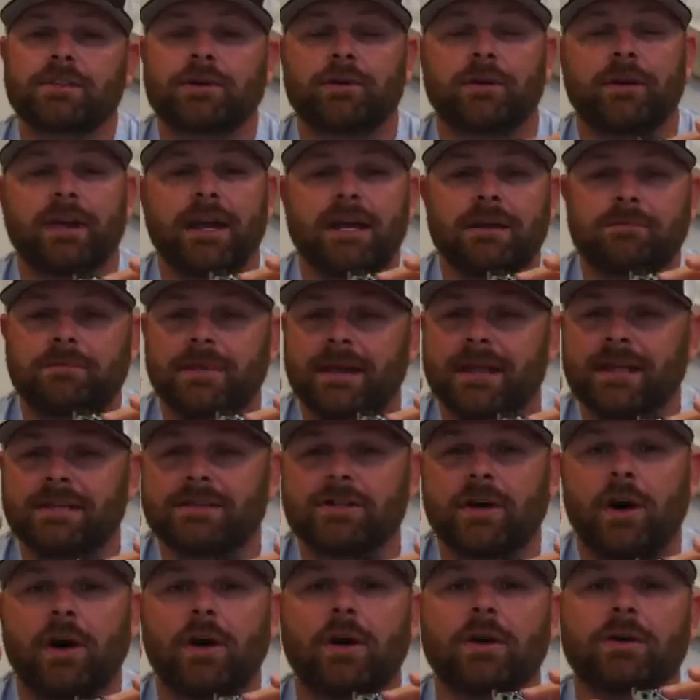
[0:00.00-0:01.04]
crankbaits
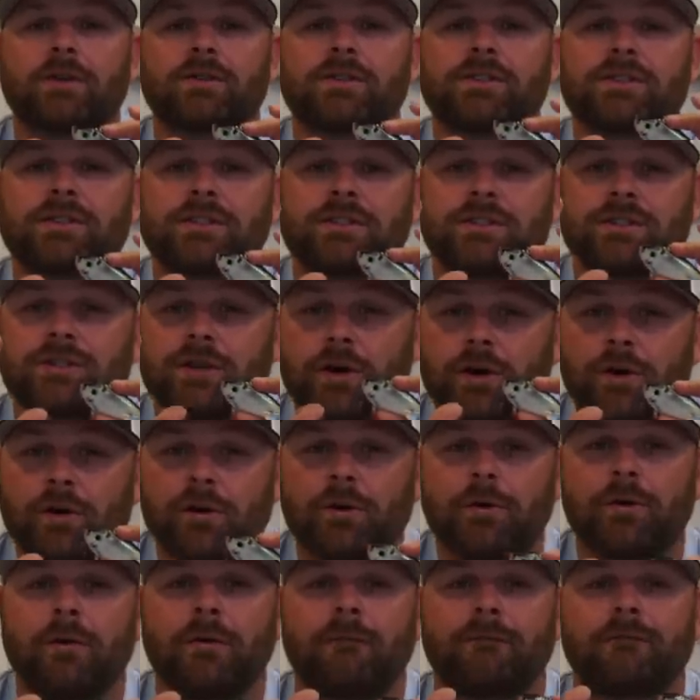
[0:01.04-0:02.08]
are
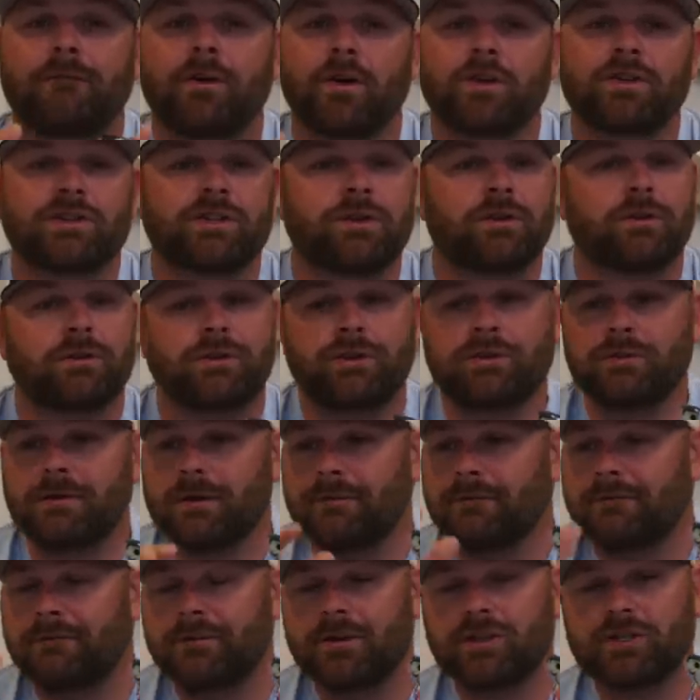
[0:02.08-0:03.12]
so versatile. You
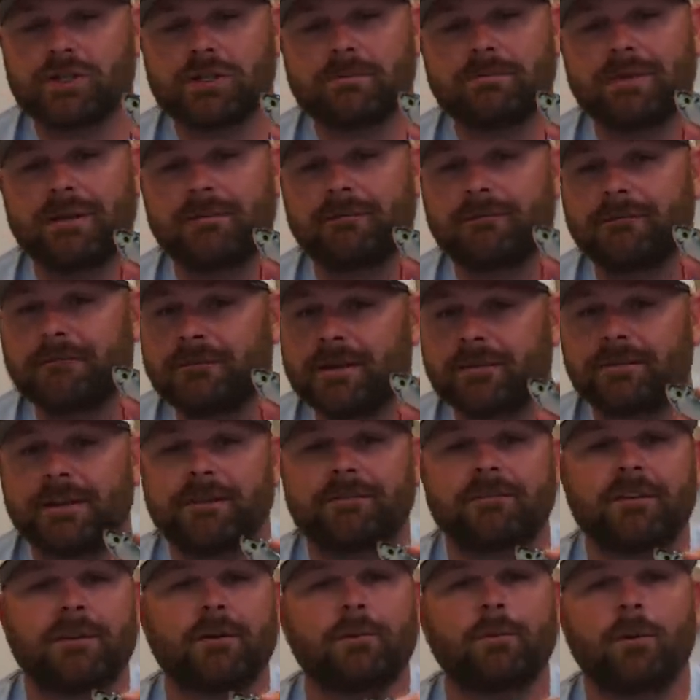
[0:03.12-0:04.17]
can fish them in 50
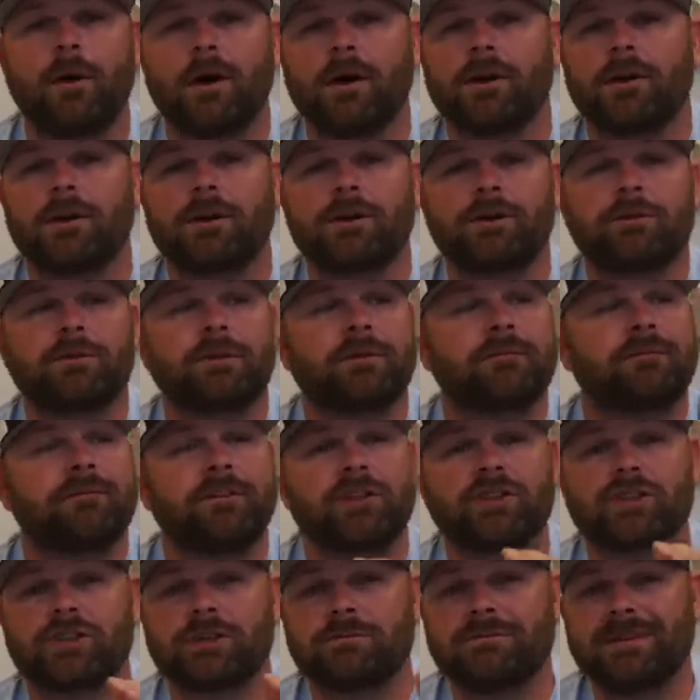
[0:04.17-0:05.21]
feet of water, you can
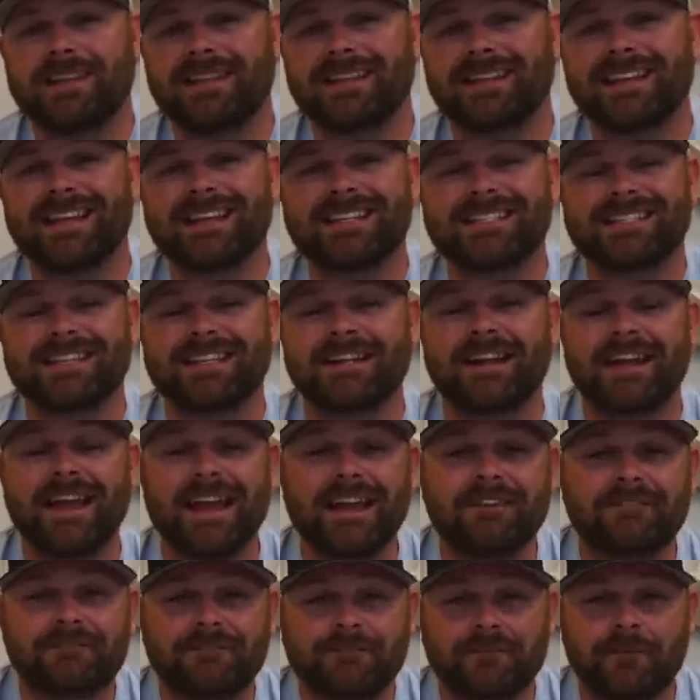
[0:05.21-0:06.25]
fish them in less than
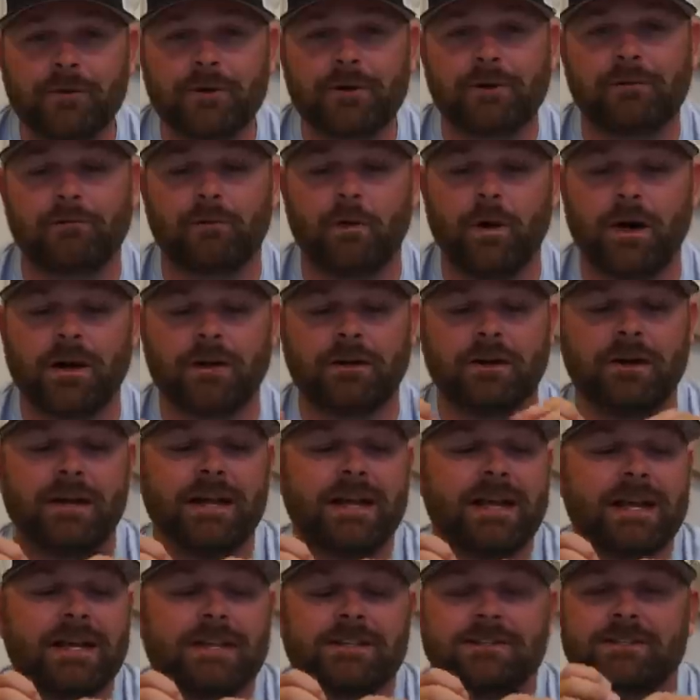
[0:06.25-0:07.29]
a foot of water.
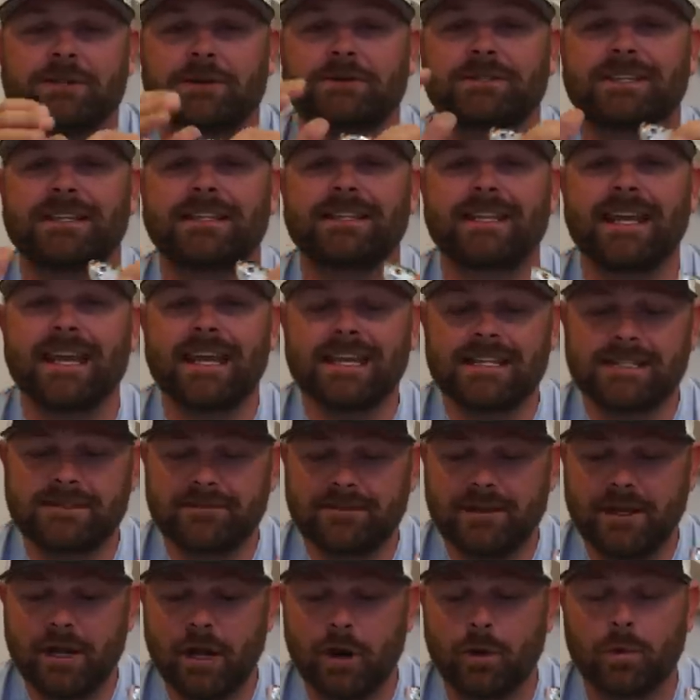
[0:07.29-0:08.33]
So today's
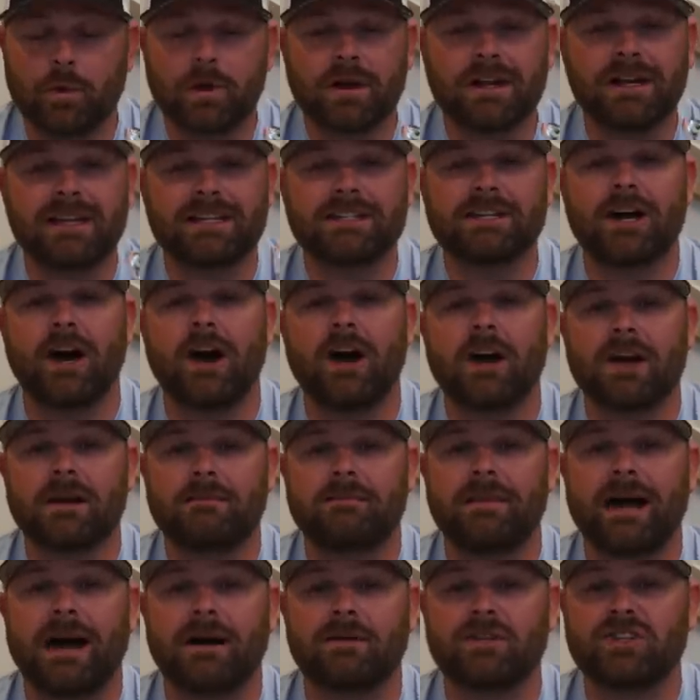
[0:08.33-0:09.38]
video, we're gonna talk
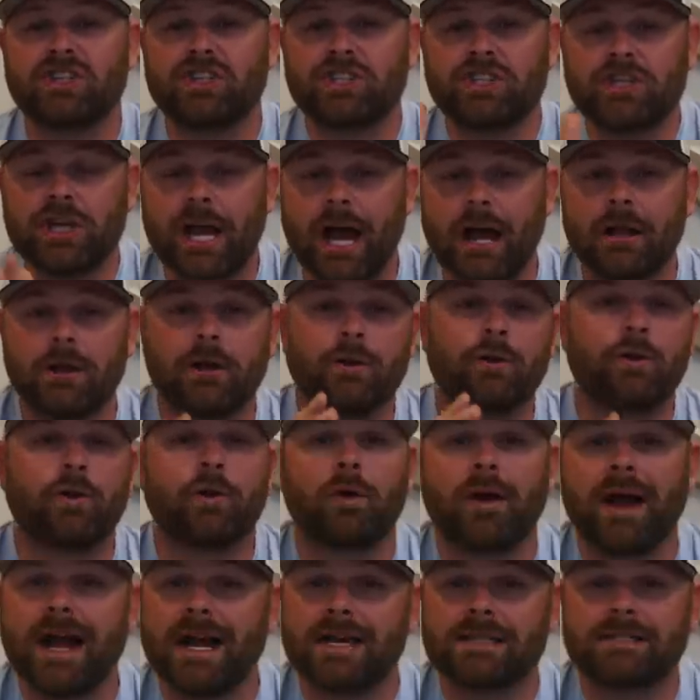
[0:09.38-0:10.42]
about shallow
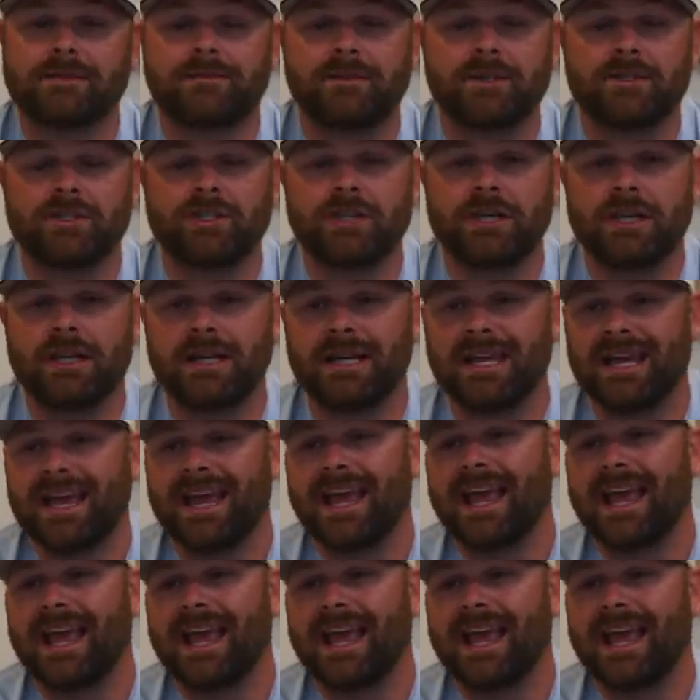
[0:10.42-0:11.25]
grass fishing